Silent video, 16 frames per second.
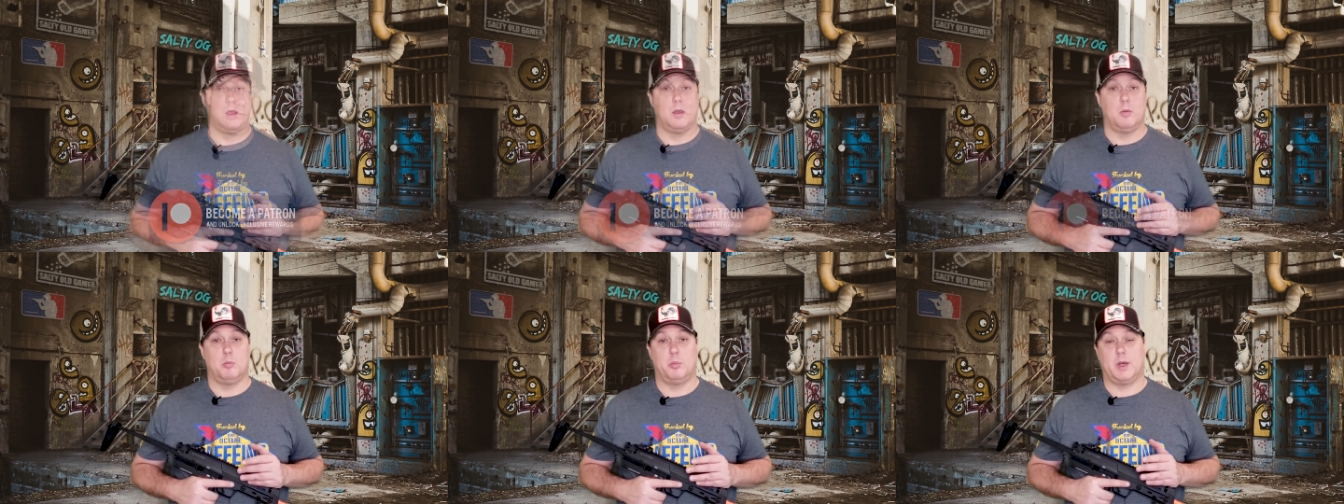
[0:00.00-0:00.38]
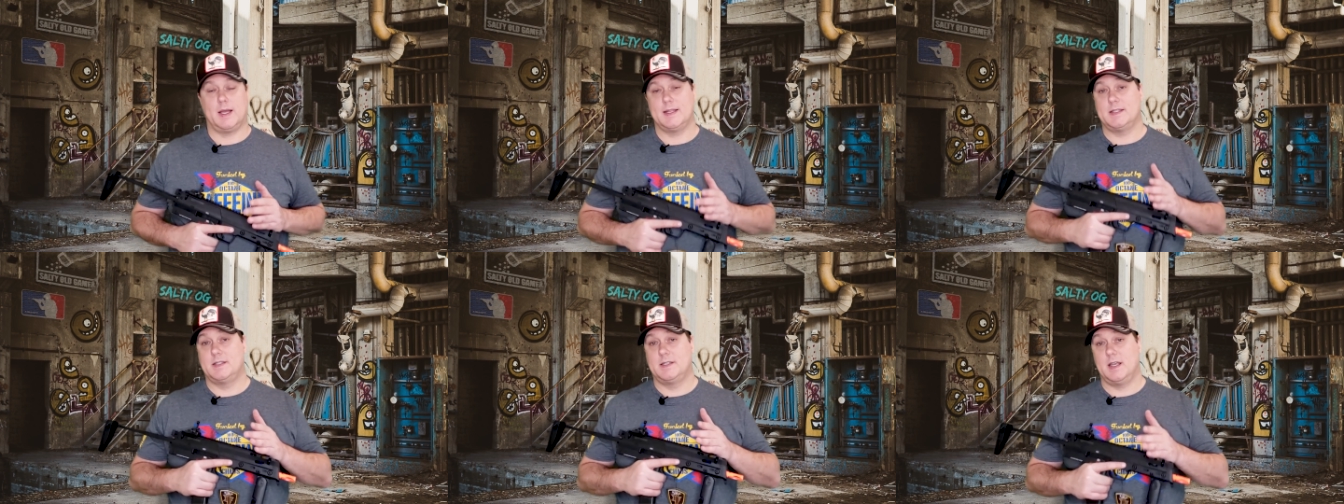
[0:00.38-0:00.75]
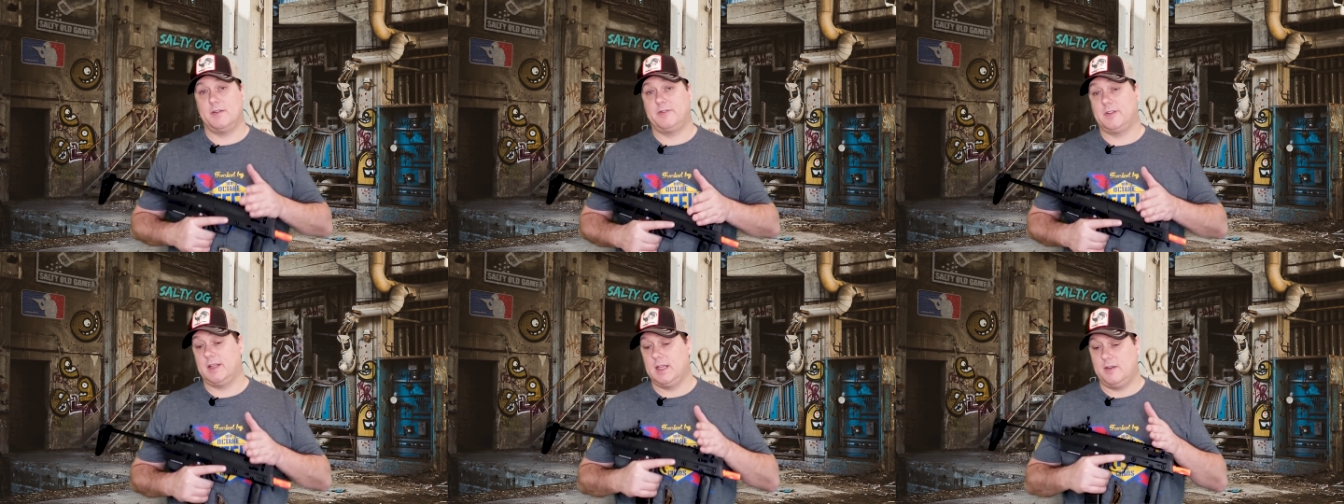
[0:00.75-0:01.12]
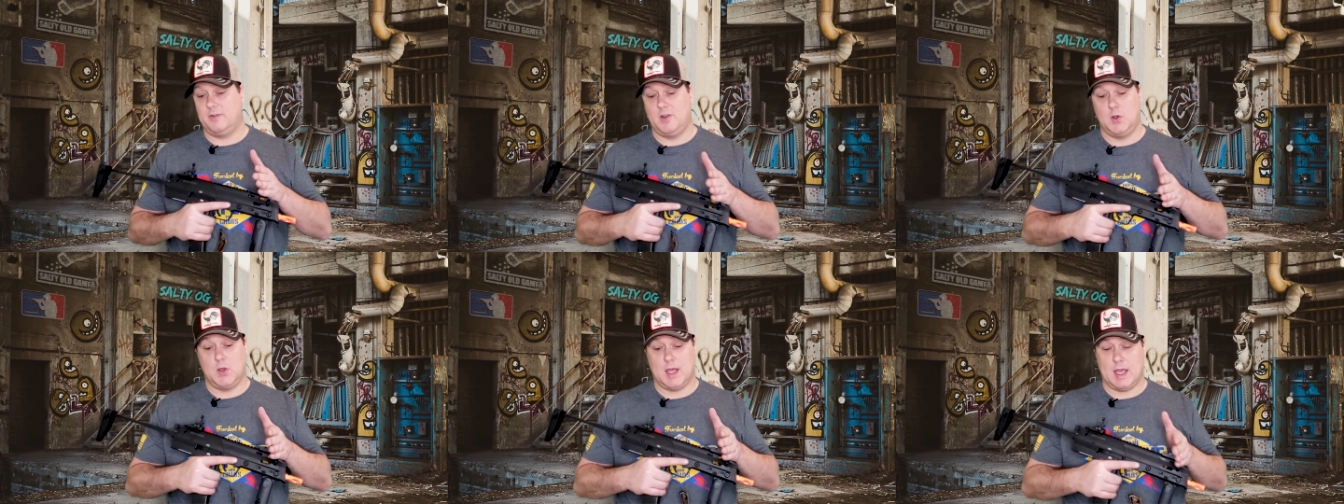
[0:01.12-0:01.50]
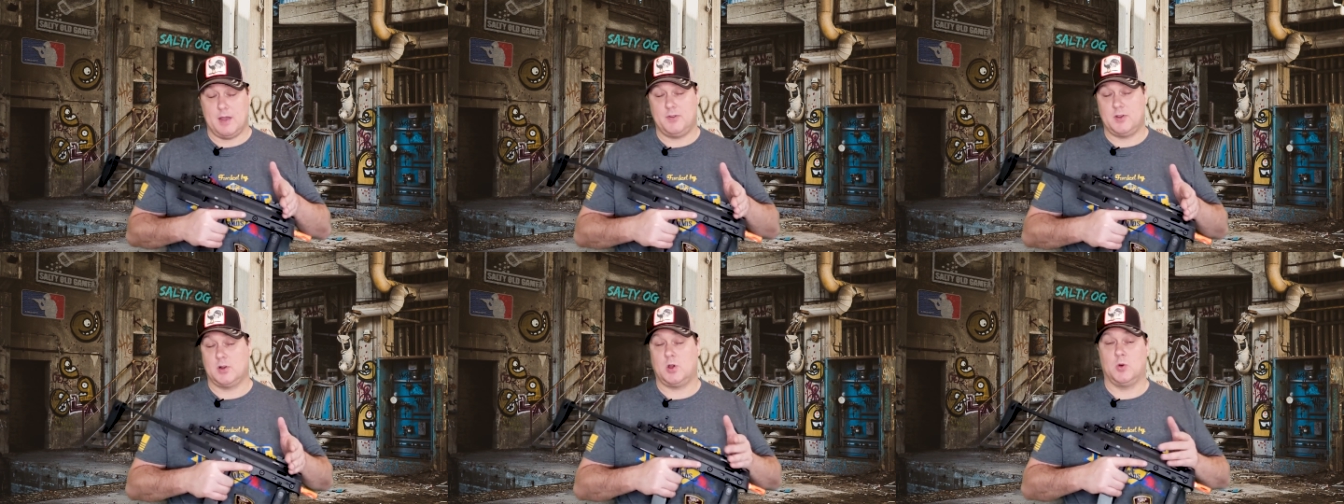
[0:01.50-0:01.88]
But definitely, if you
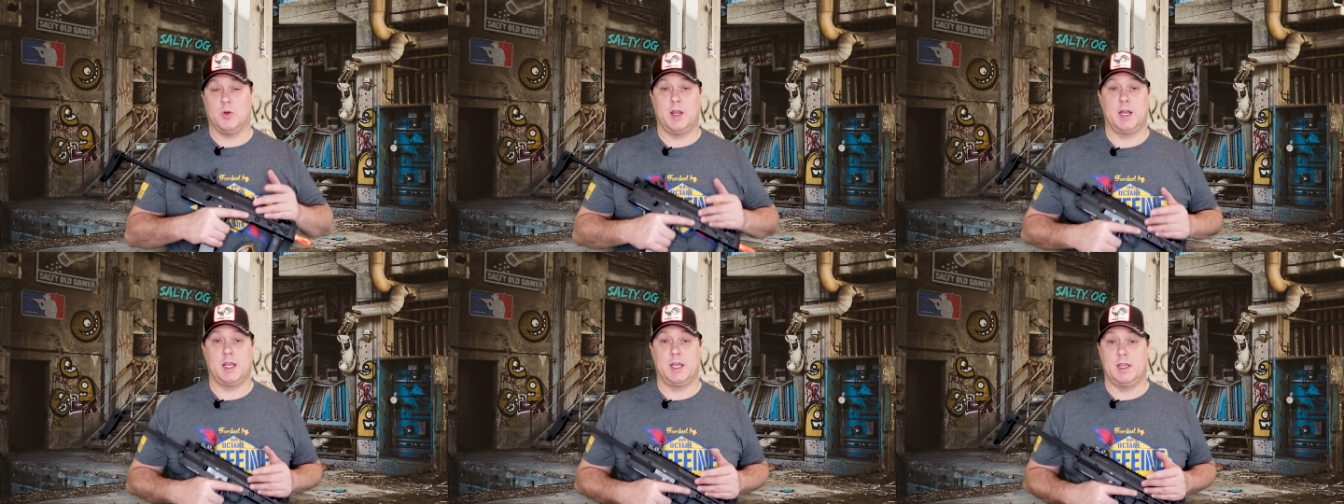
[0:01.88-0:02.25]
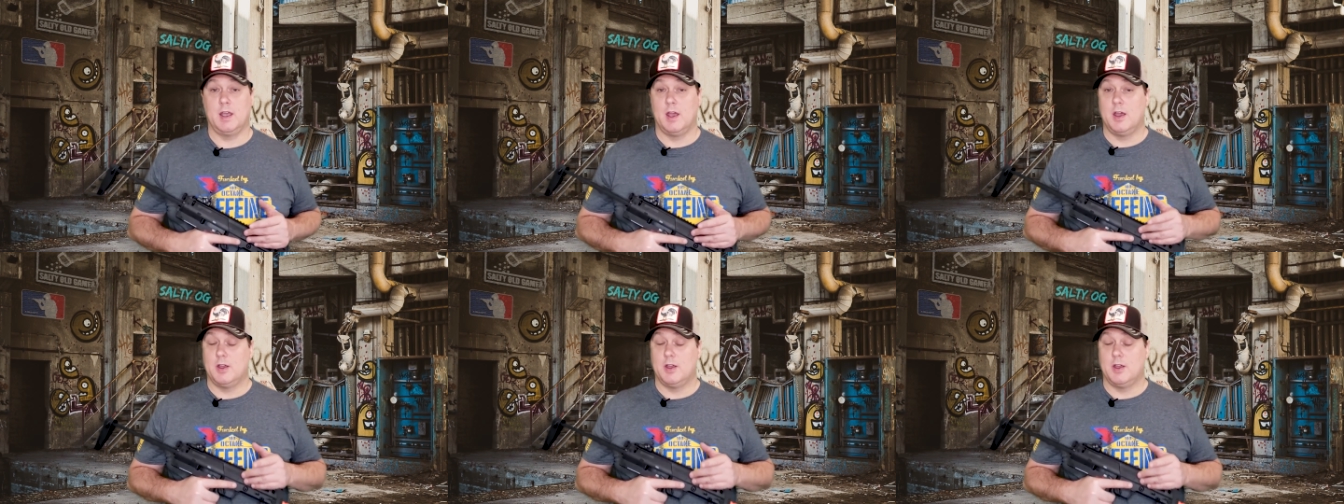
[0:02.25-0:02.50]
haven't already,